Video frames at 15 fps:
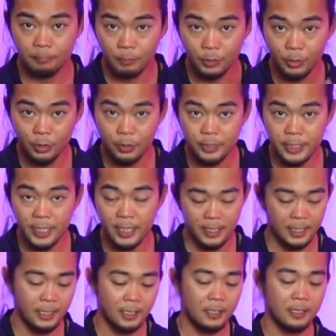Use it.
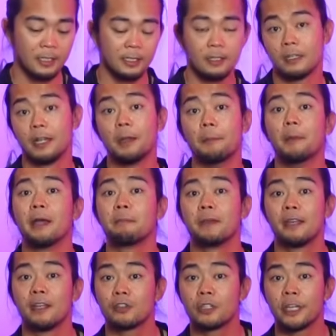It might be in
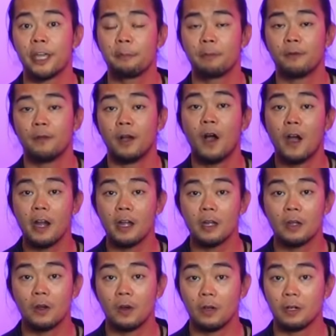the shape of a heart
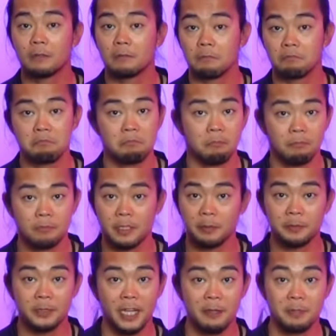or
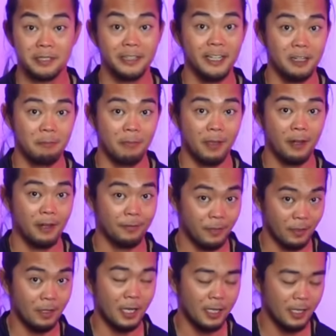sometimes a teddy bear if
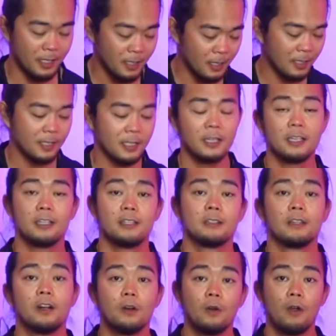you're lucky.
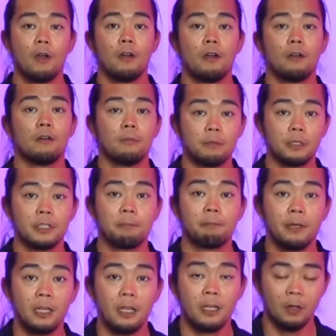So, put the
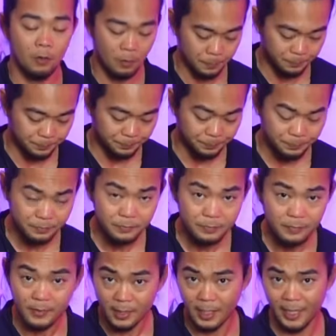pillow
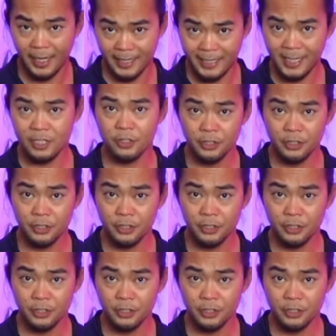against your